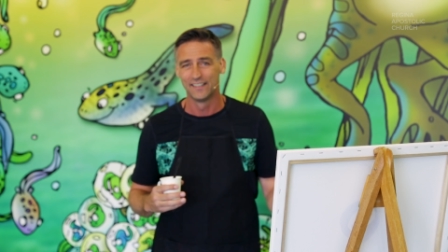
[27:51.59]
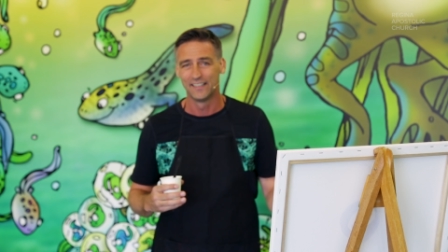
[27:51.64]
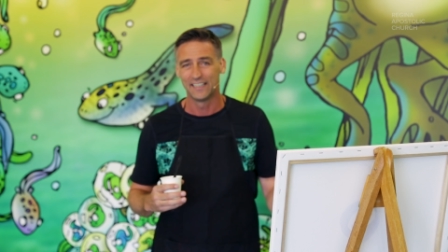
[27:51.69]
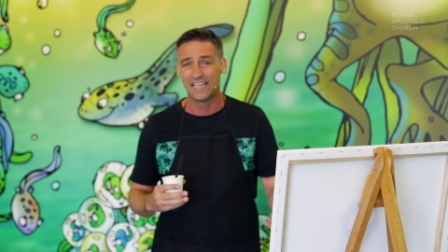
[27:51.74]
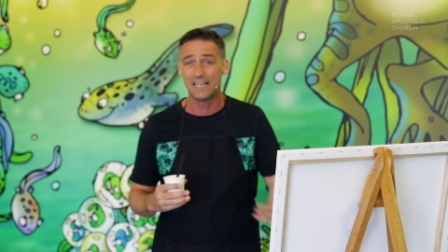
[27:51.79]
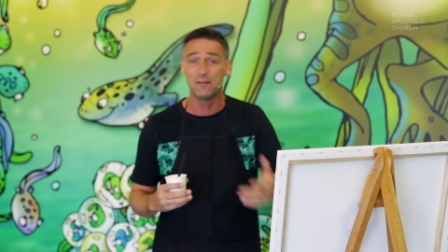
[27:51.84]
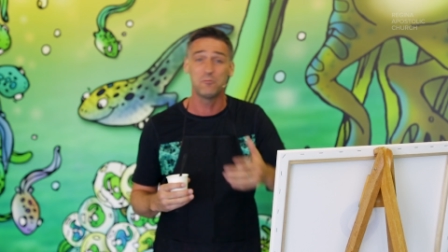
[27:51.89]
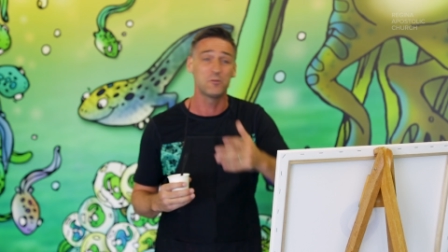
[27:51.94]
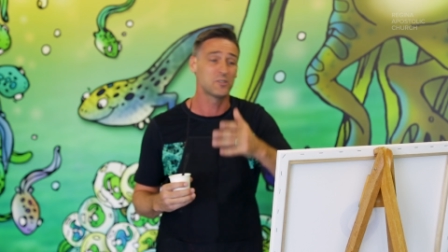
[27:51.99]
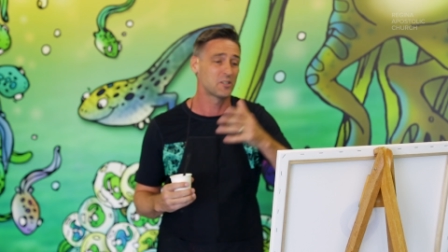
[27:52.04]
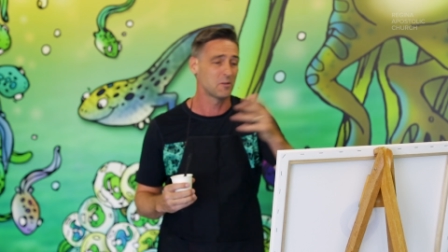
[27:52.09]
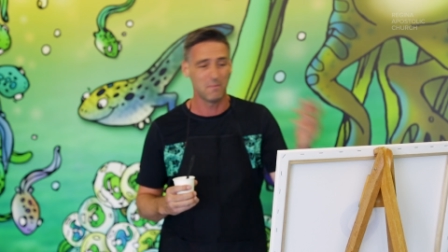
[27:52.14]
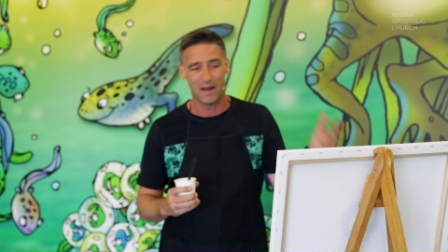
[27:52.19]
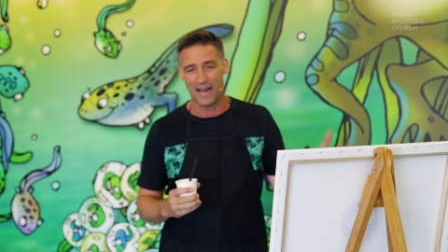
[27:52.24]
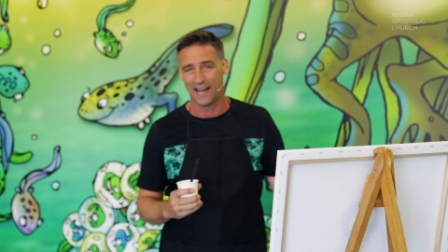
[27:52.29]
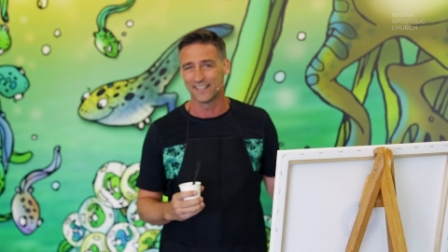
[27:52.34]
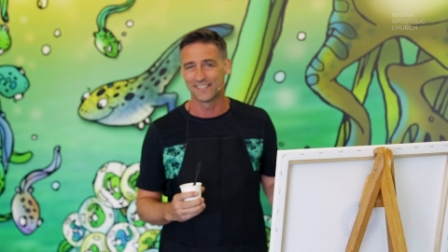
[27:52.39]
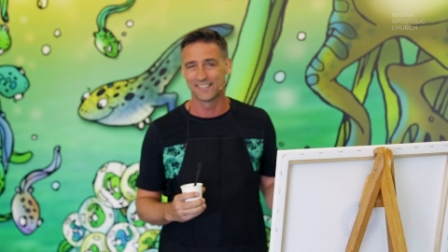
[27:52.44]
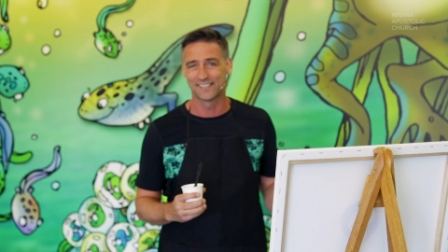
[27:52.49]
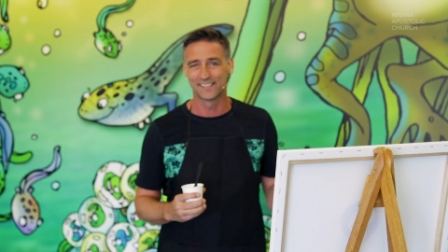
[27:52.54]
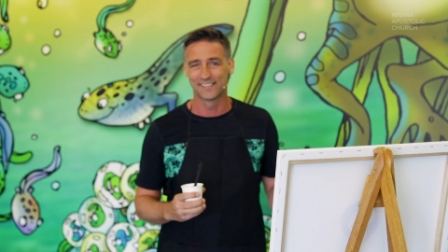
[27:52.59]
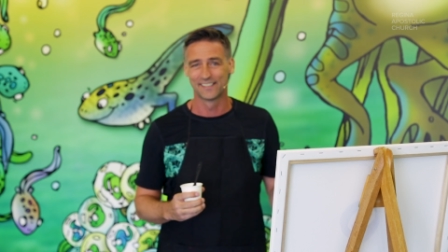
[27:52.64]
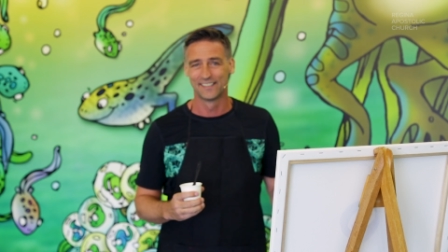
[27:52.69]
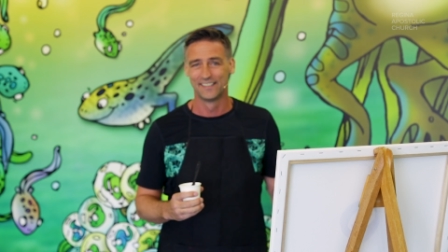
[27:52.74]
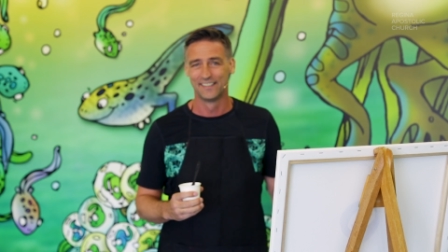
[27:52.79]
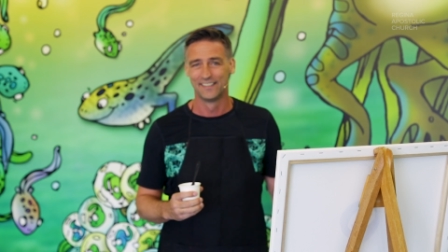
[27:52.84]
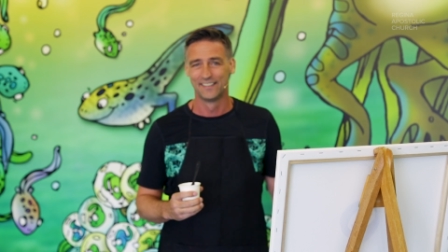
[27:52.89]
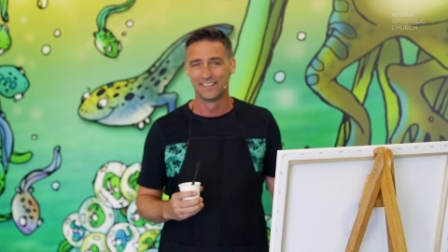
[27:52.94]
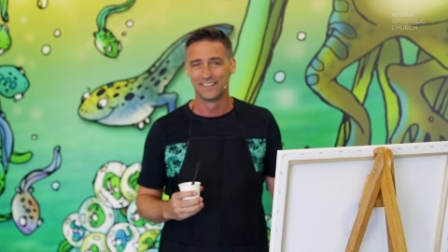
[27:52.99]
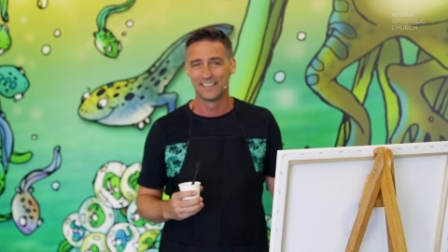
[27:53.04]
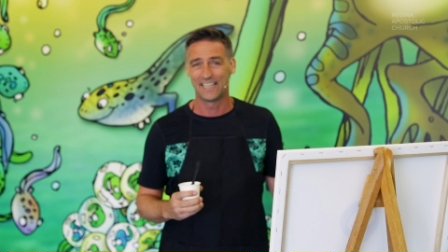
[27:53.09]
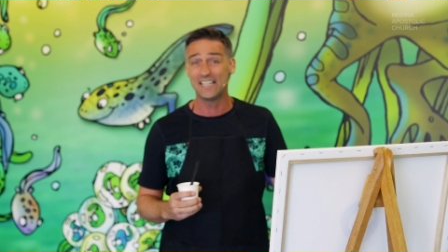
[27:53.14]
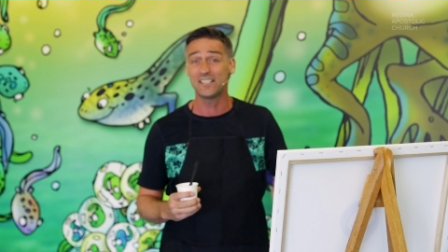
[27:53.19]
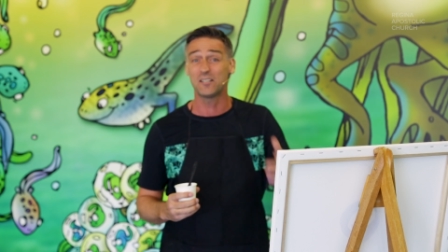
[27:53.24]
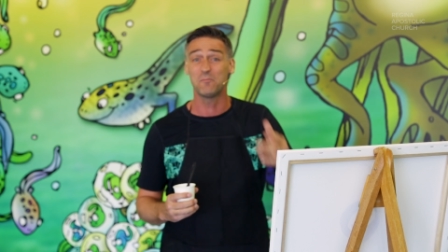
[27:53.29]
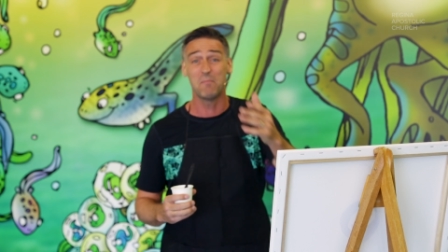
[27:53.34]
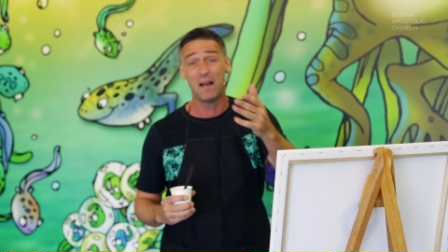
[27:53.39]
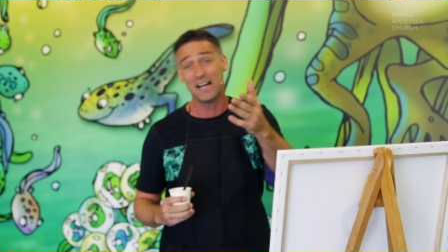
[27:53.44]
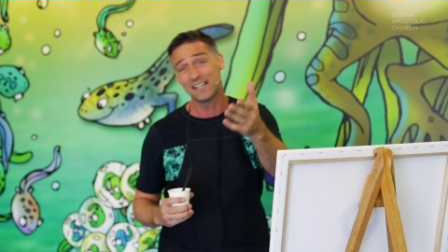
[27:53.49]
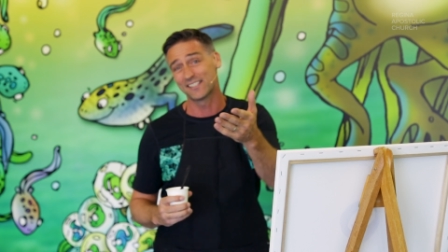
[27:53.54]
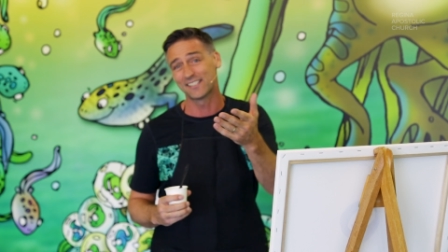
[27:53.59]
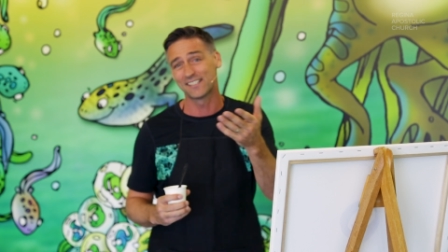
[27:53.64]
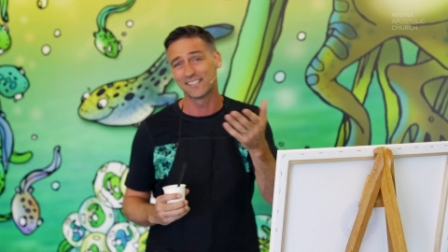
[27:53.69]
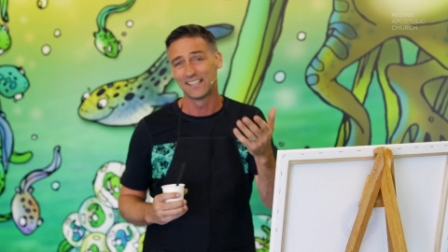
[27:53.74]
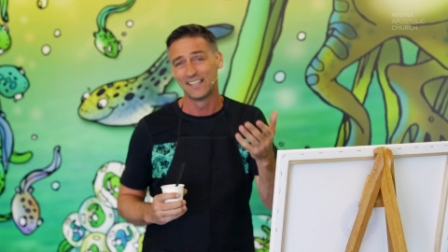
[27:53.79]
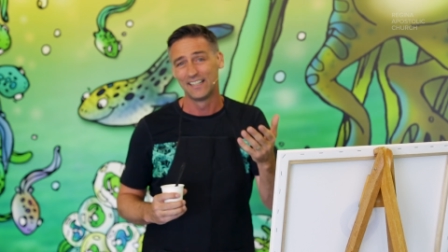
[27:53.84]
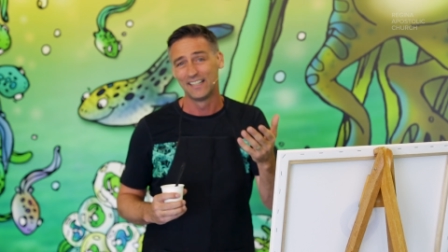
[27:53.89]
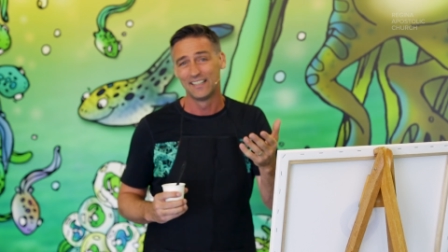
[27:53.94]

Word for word: He was a mess. He's a mess